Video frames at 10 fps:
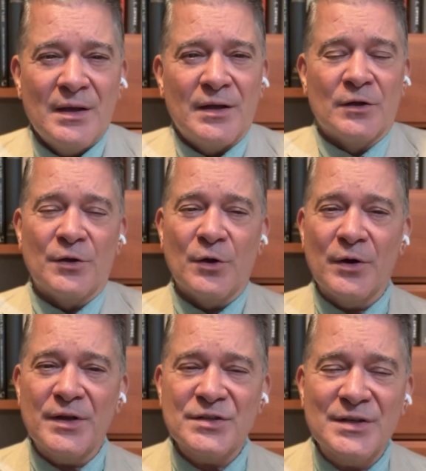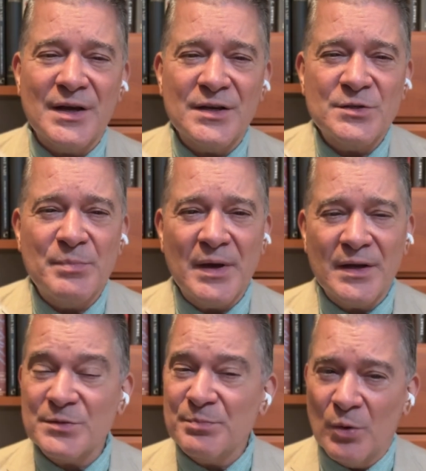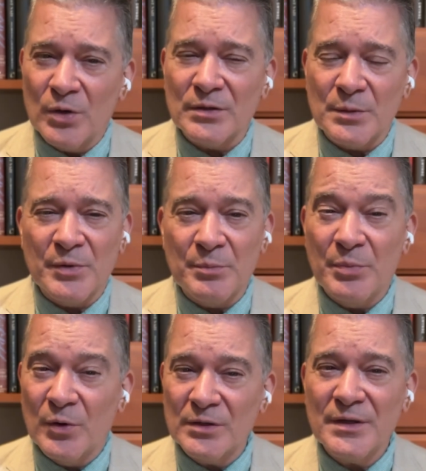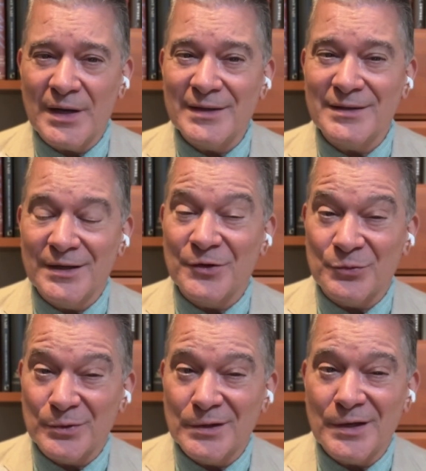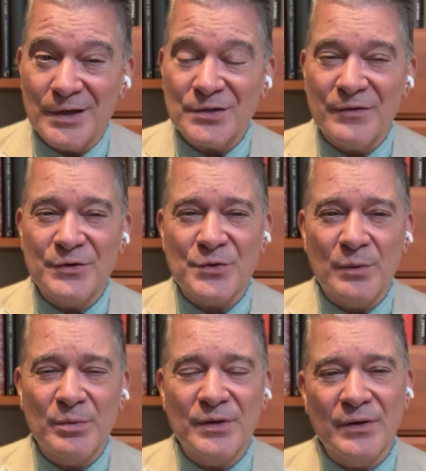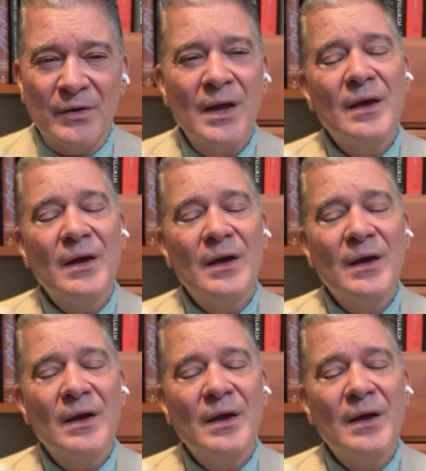Illinois is not as bad as Portland, but Portland, I think, is really asking for trouble here.